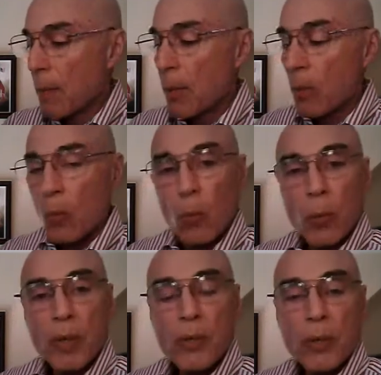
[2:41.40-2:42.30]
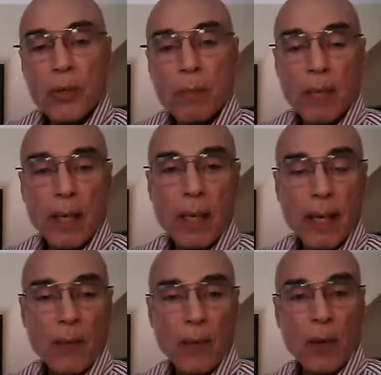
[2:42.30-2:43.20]
But what does this mean?
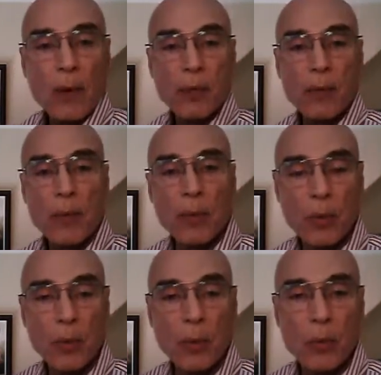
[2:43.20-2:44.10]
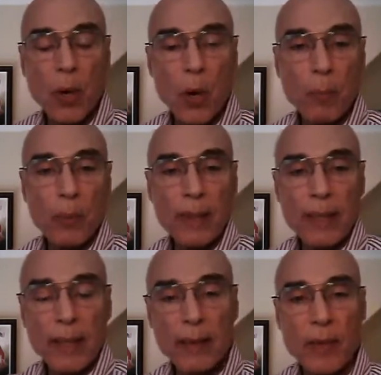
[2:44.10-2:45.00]
Now, for those of you who don't
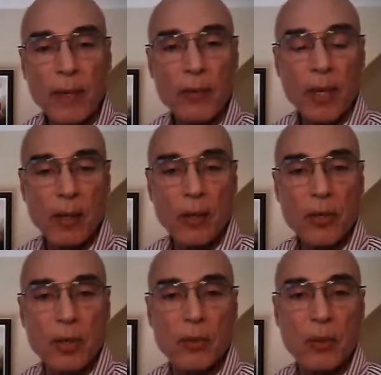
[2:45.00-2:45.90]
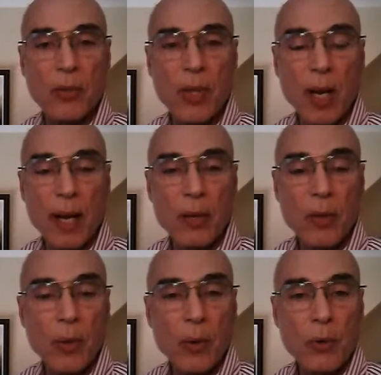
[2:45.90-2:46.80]
believe in intelligent design,
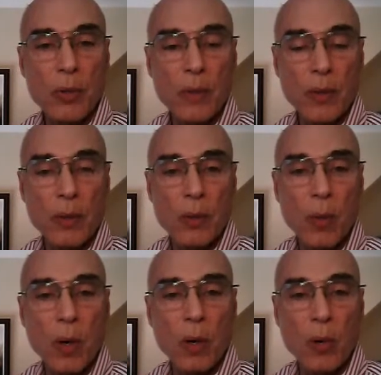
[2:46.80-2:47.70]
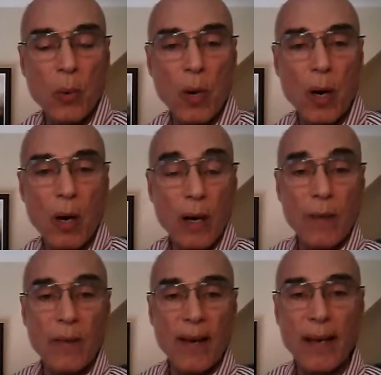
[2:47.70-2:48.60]
those of you who are
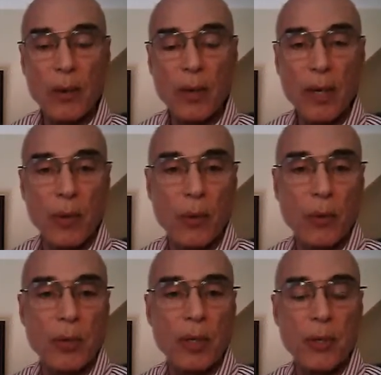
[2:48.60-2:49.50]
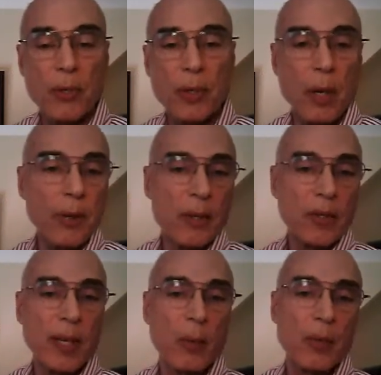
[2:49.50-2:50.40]
avowed evolutionists, you're going to
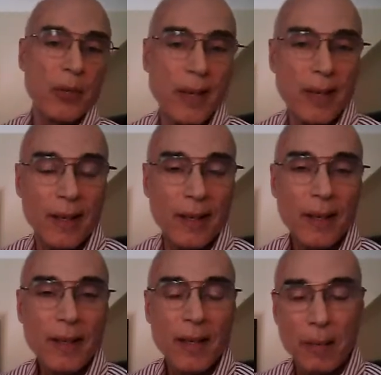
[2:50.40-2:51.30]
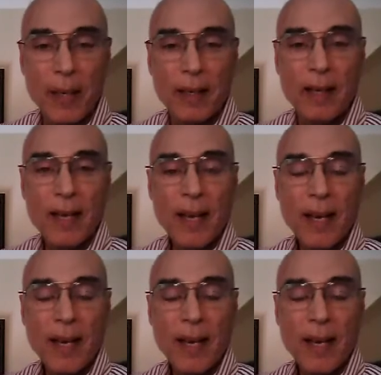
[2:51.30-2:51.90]
say, well, see, come on,